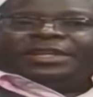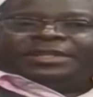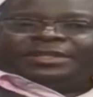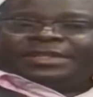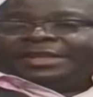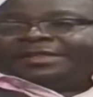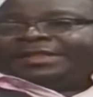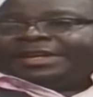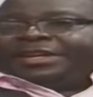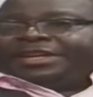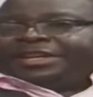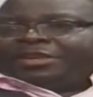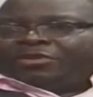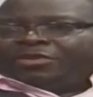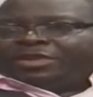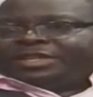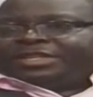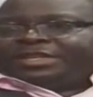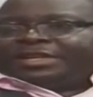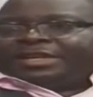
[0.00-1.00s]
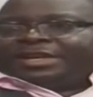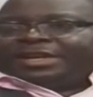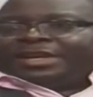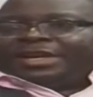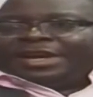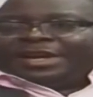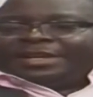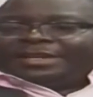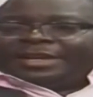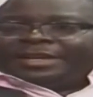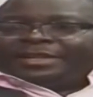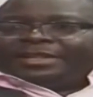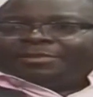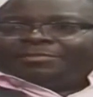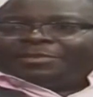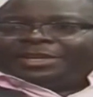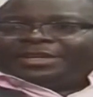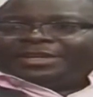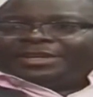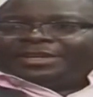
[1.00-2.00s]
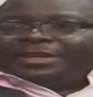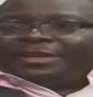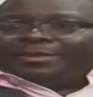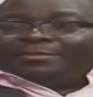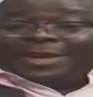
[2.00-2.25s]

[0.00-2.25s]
that they did not attend the meeting.